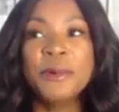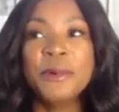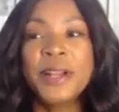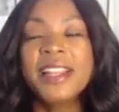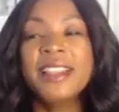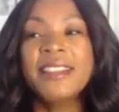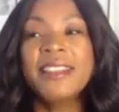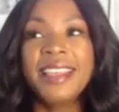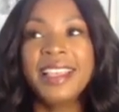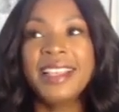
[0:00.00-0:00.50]

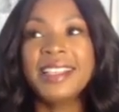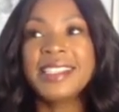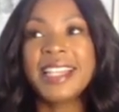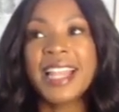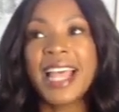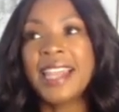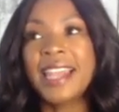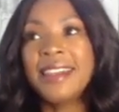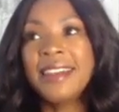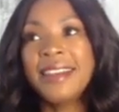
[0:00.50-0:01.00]
one of the things
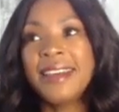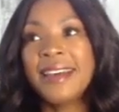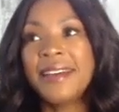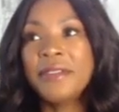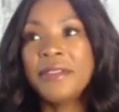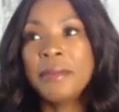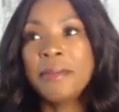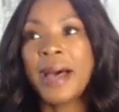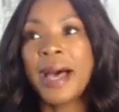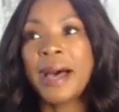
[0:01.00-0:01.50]
that I
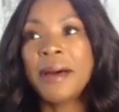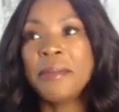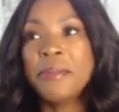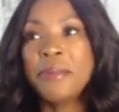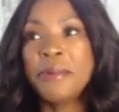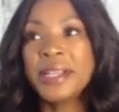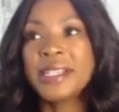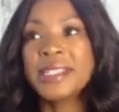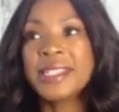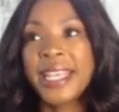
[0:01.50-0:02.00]
love
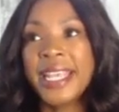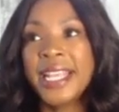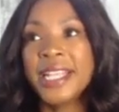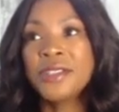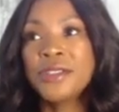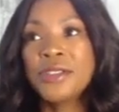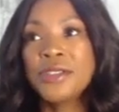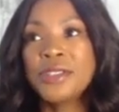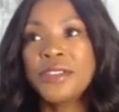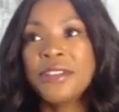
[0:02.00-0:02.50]
about breast
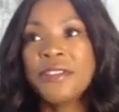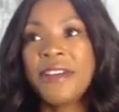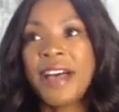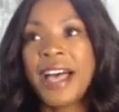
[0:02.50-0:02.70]
cancer